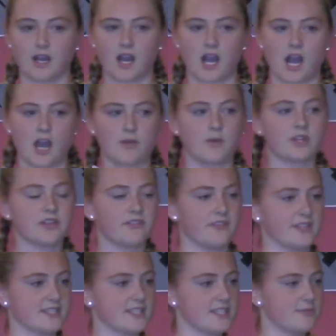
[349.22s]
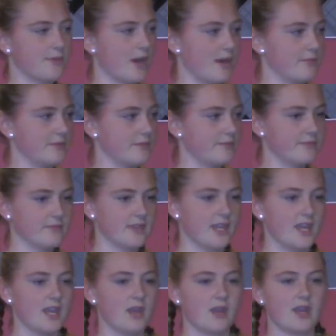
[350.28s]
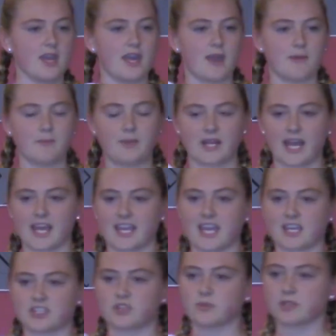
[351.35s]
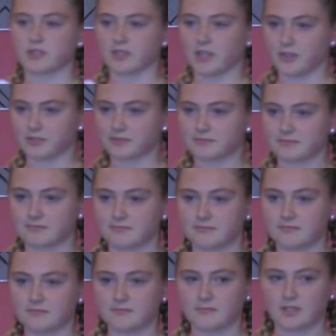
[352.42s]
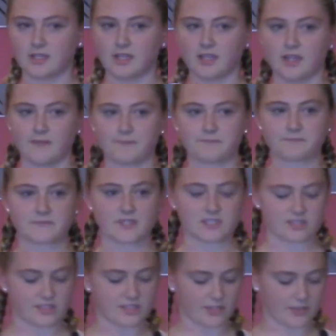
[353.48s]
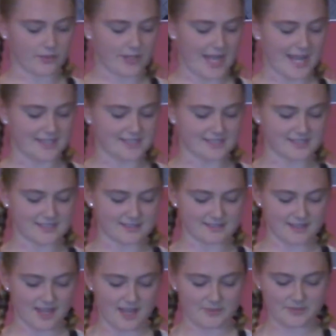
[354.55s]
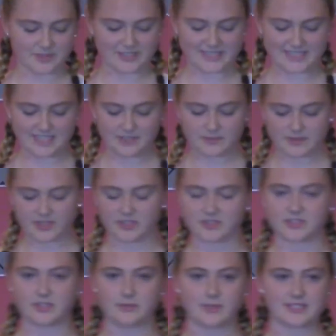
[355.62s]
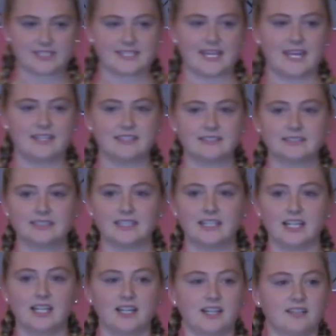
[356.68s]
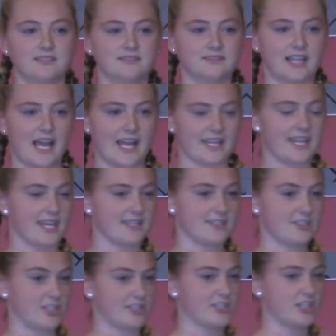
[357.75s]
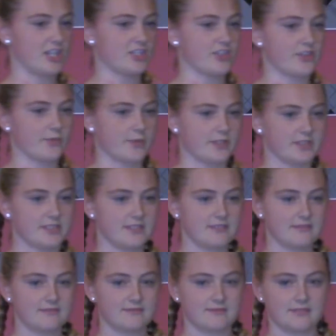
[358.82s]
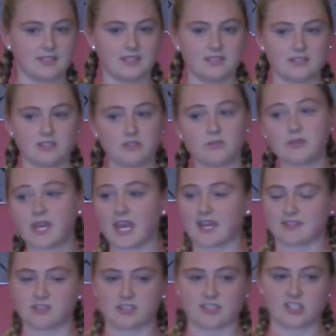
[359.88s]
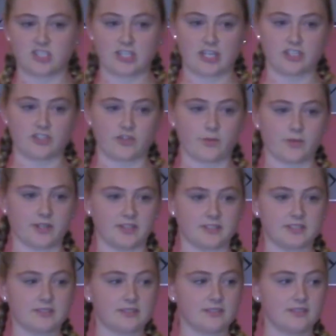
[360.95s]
I want to fix this problem, but I can't do it alone. So as Christine Ronaldo once said, I can't just change the world. You can't just change the world.